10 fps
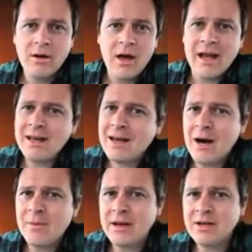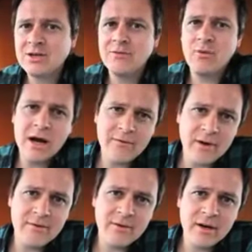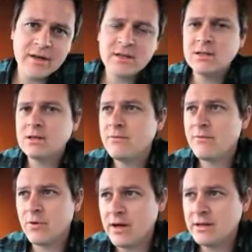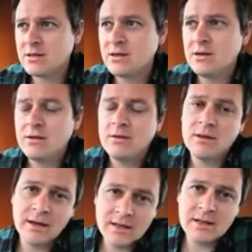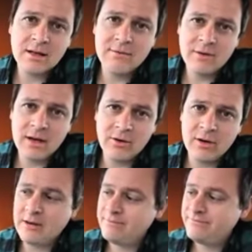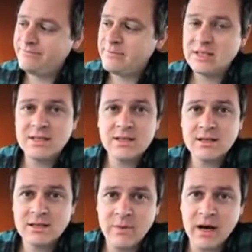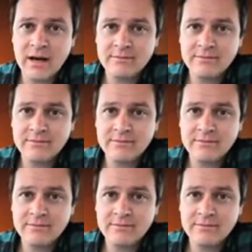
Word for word: Any combination of Wi Fi devices, friends, things that love the internet, this is the spot.